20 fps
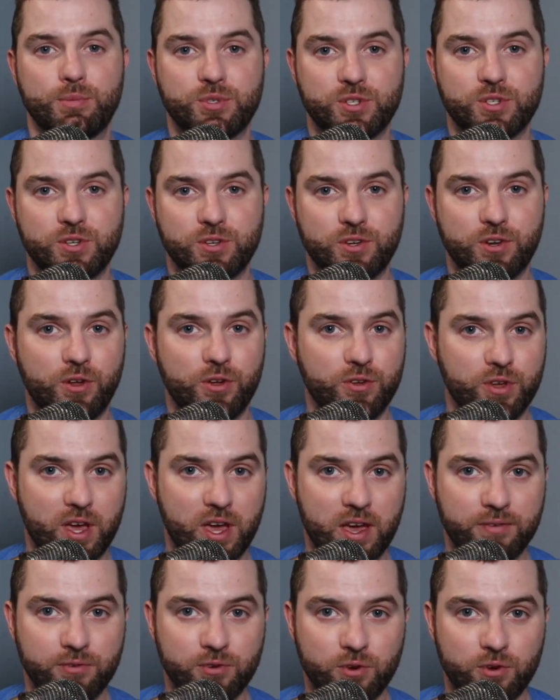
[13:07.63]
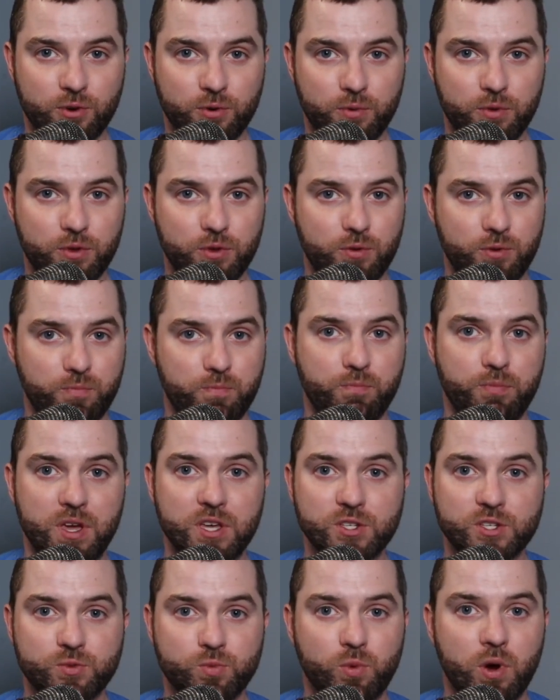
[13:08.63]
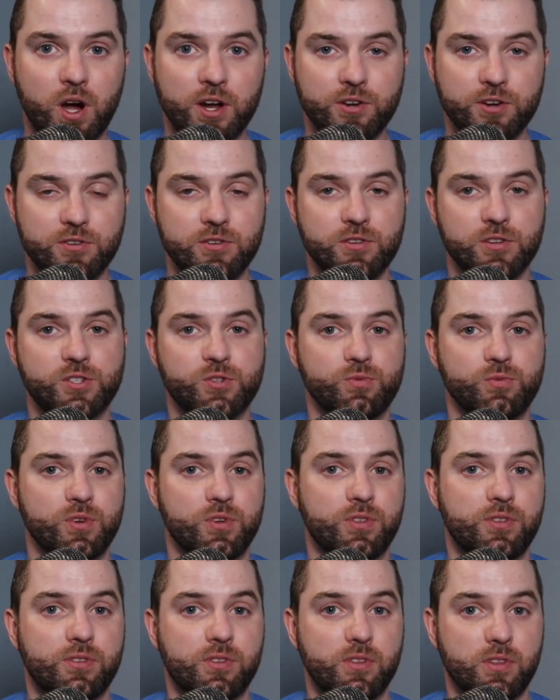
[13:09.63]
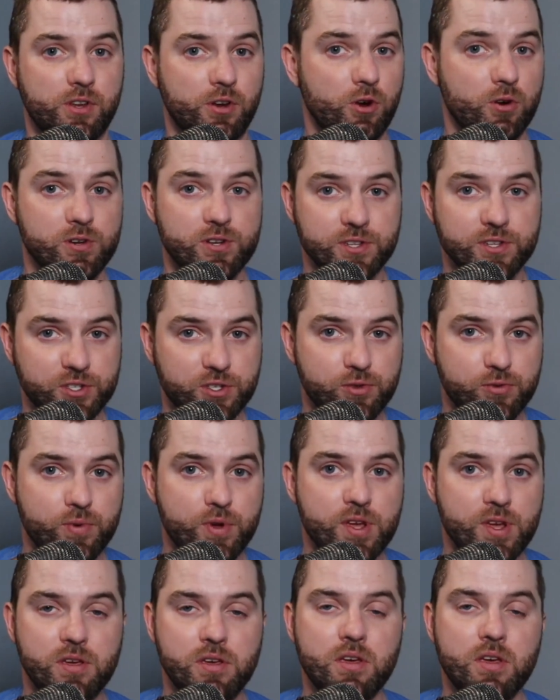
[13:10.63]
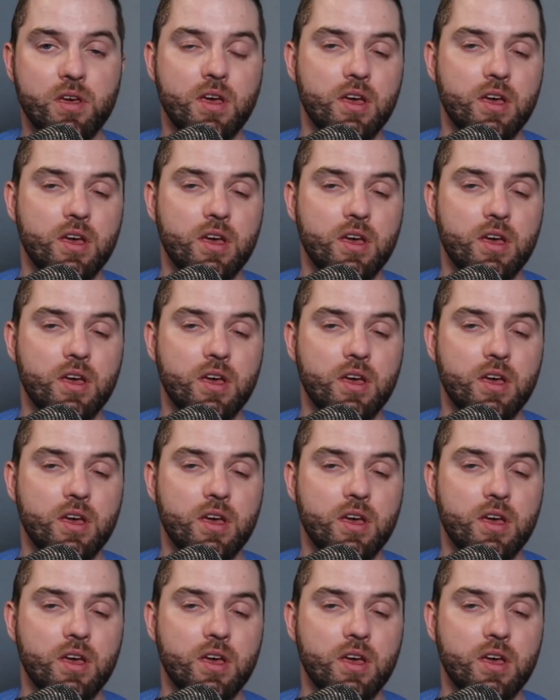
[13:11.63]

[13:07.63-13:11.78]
So, you have your base wired units with an Arctis 3.